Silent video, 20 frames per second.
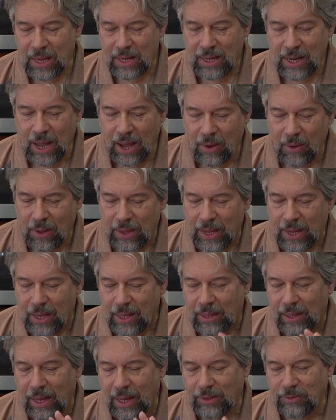Now,
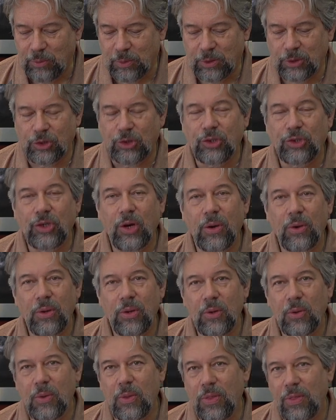I will show
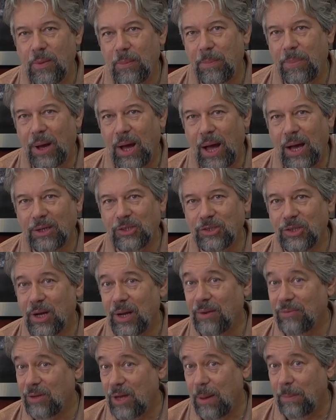you the box. I'm
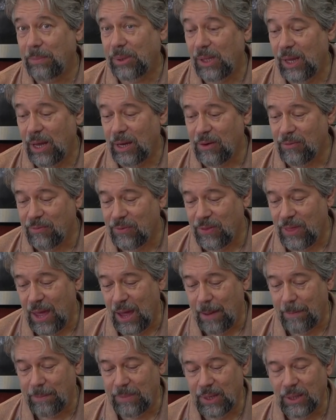going to have to unplug it for
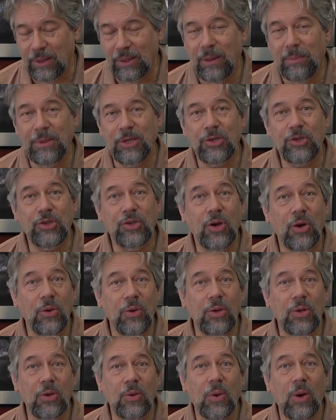that, but let me show
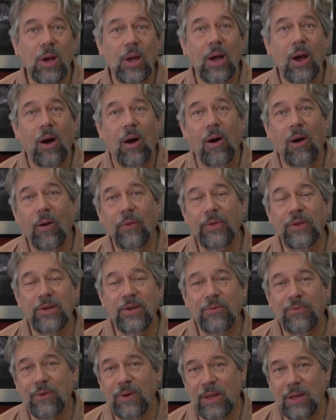you all the
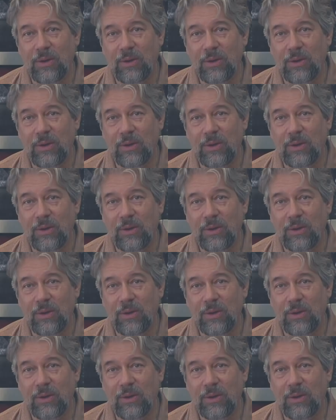different